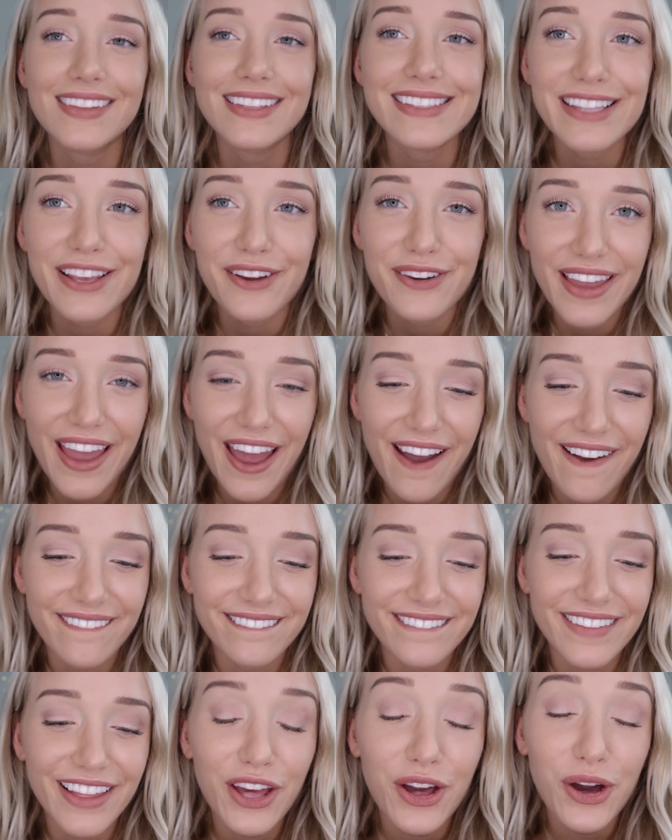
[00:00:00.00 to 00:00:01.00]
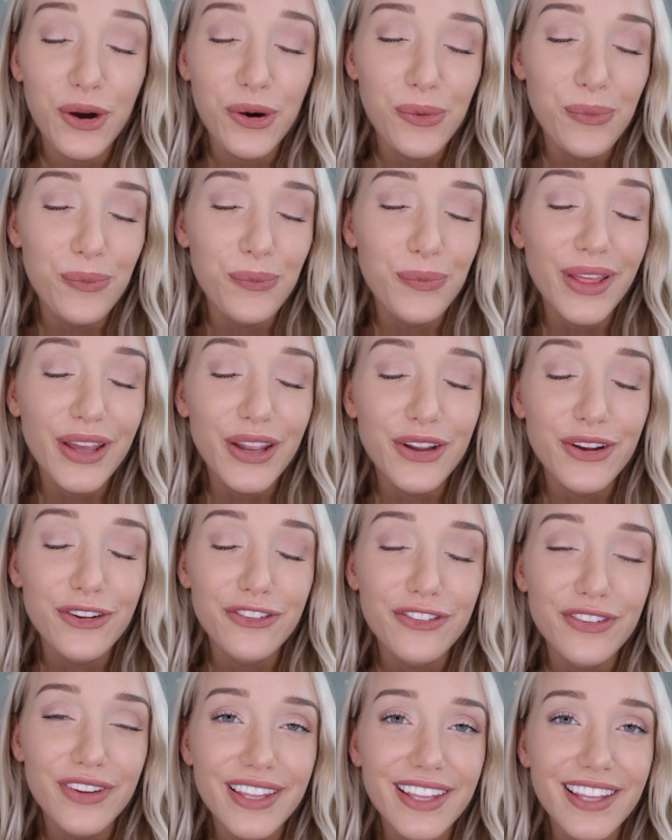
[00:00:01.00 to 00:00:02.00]
So yeah, I hope that you're
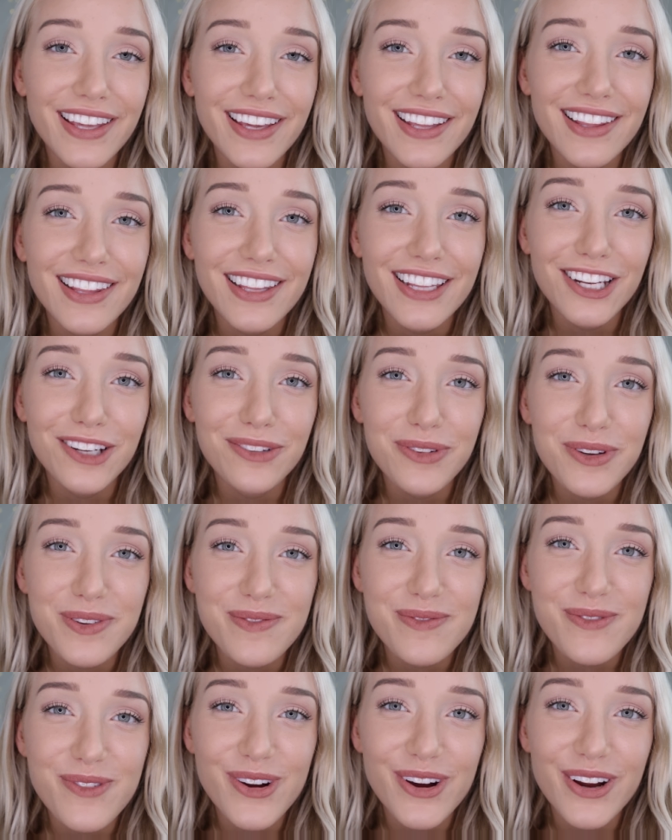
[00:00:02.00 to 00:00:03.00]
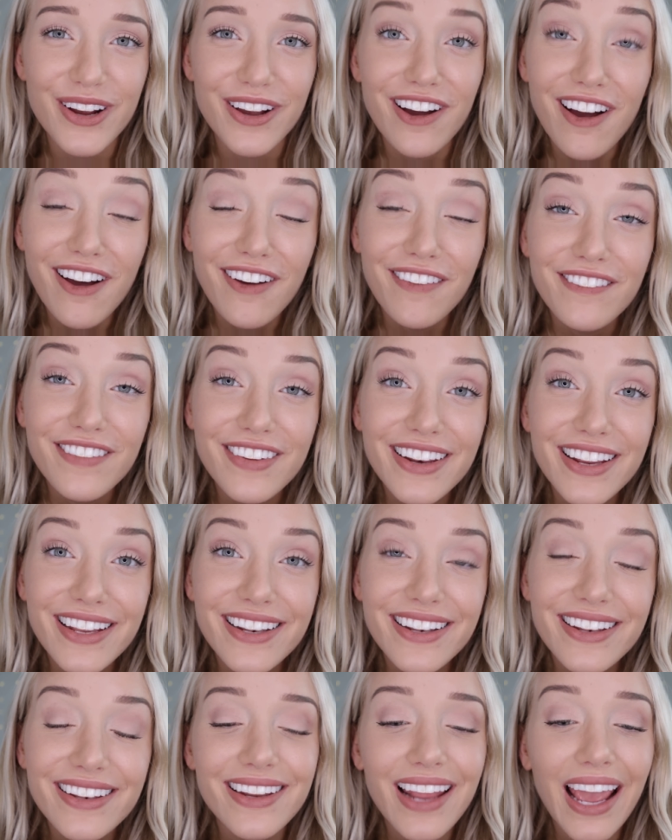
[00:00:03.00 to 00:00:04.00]
feeling a little bit more
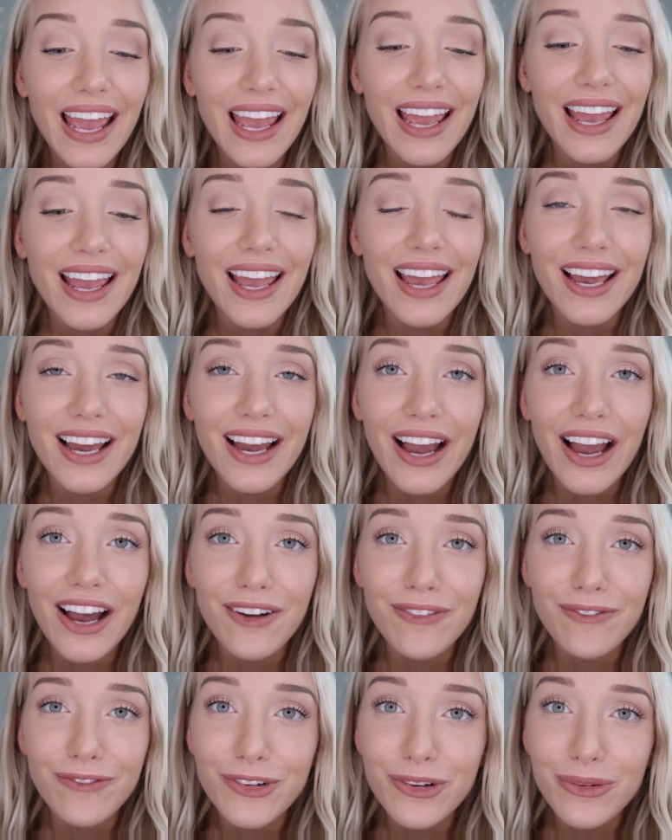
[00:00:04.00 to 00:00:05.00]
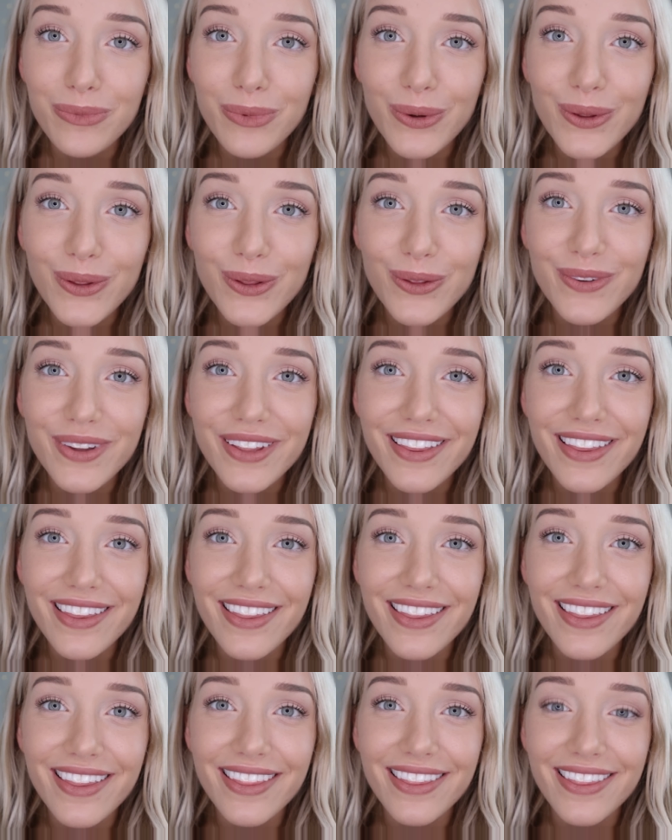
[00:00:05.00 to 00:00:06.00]
confident and comfortable with
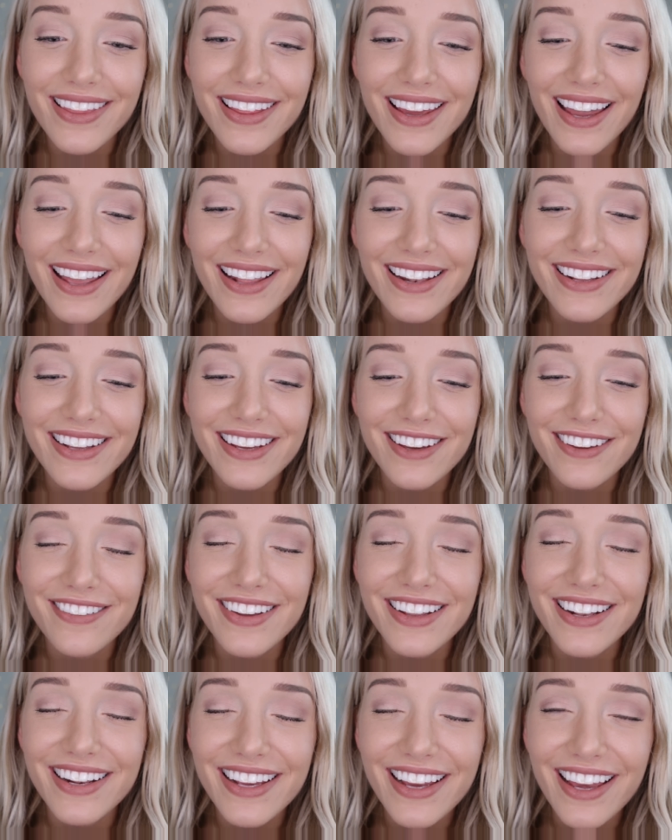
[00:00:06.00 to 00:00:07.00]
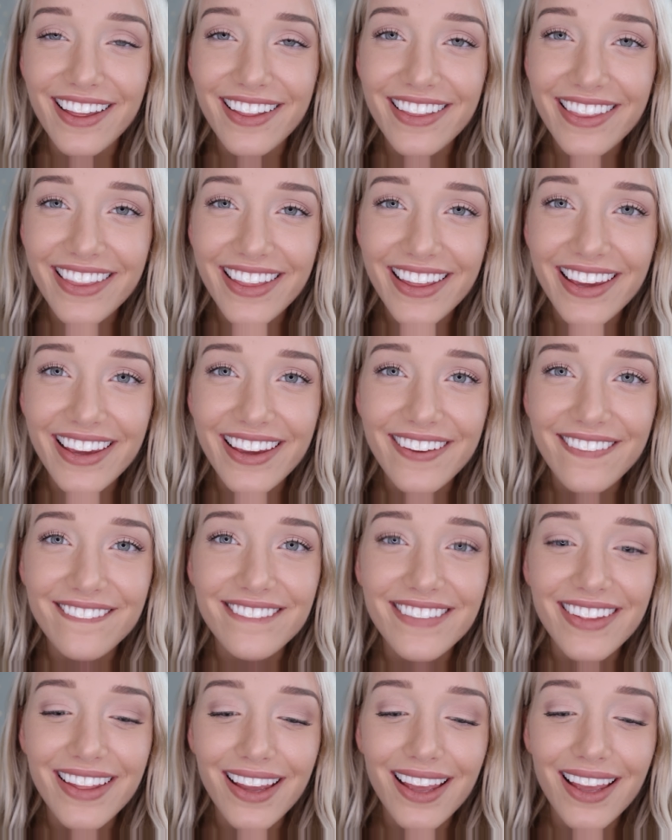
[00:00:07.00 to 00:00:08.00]
the idea of eating healthy,
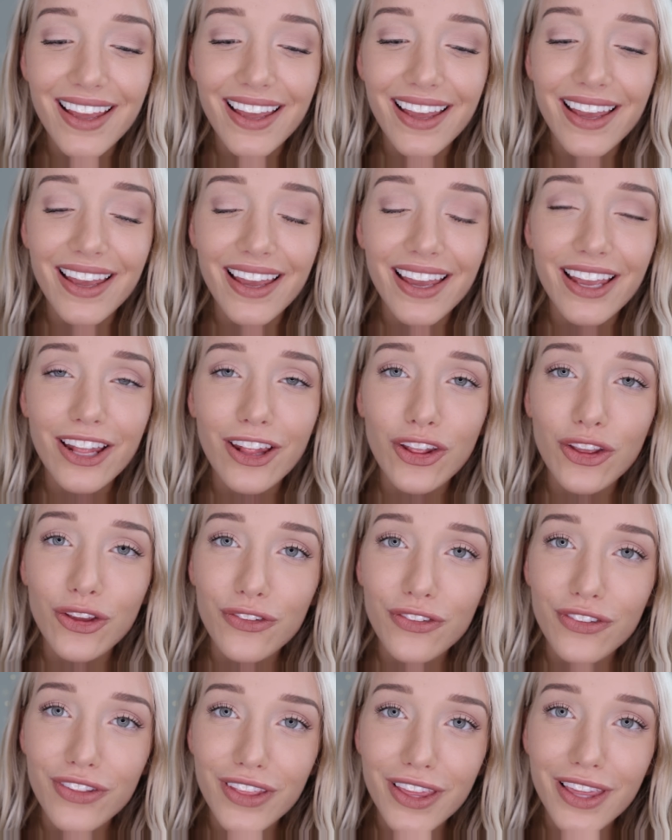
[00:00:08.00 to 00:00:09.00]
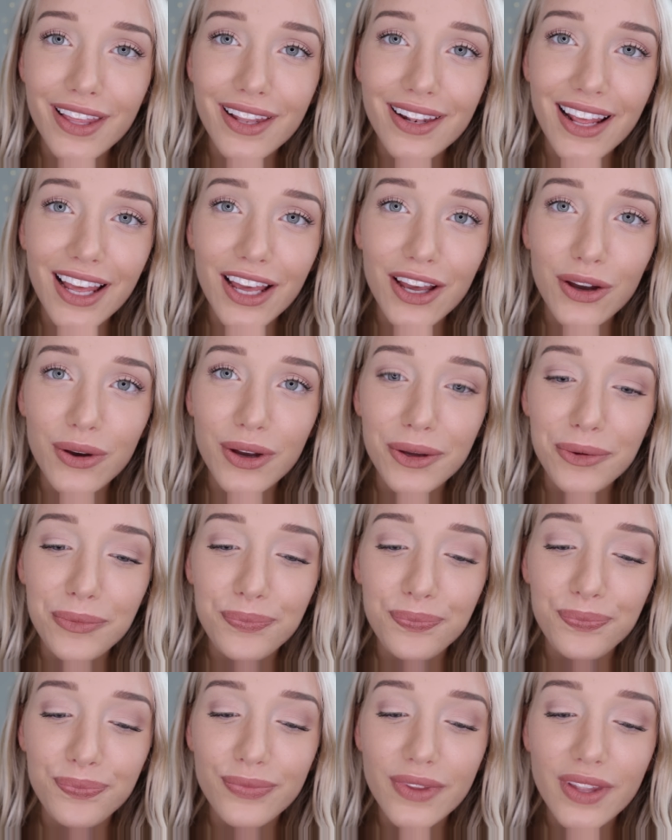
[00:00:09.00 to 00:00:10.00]
and you've seen how
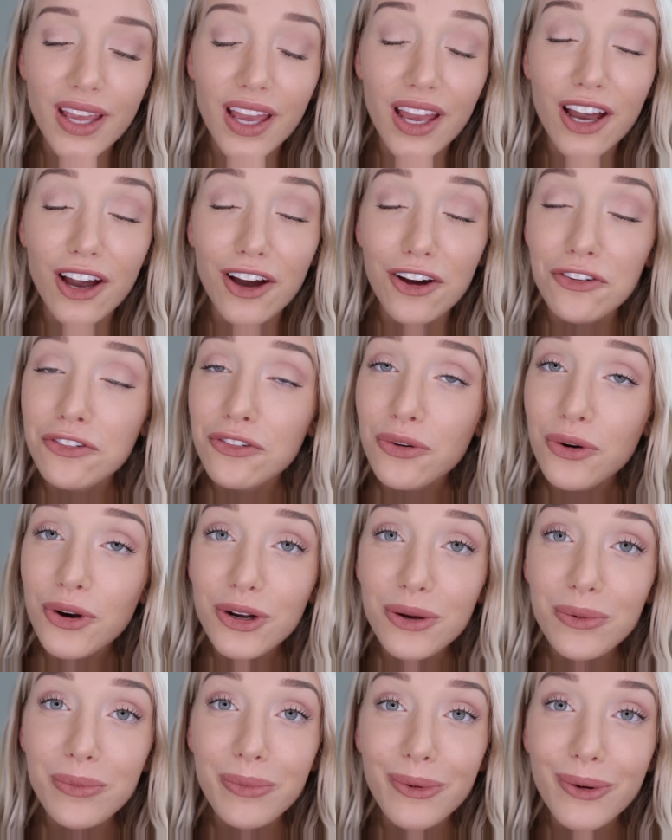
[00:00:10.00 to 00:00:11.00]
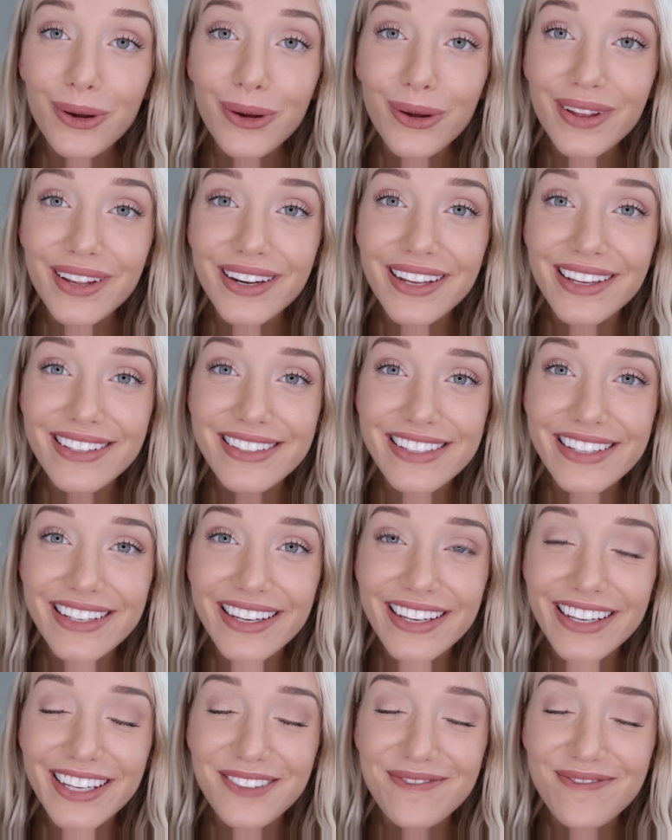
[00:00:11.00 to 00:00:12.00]
affordable and
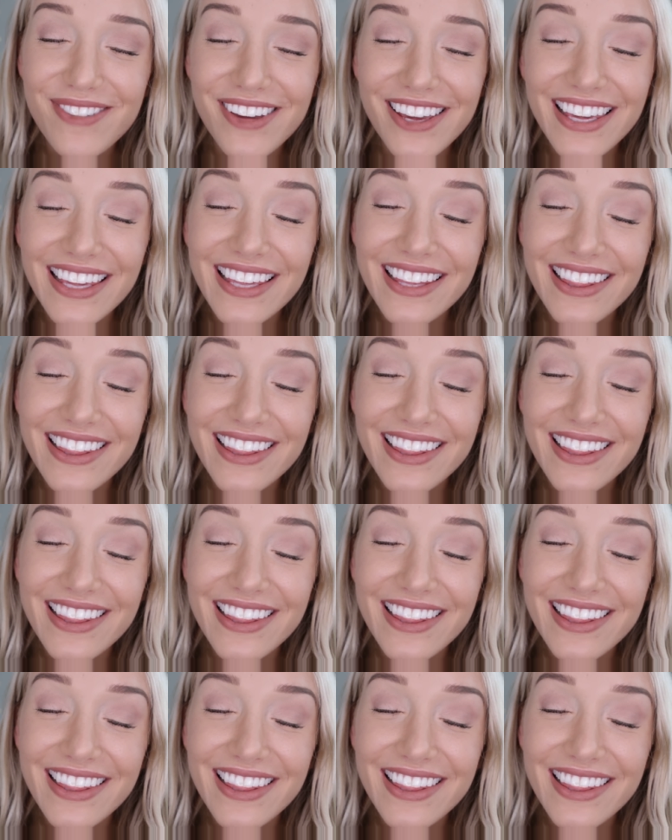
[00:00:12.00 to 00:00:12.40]
easy it can be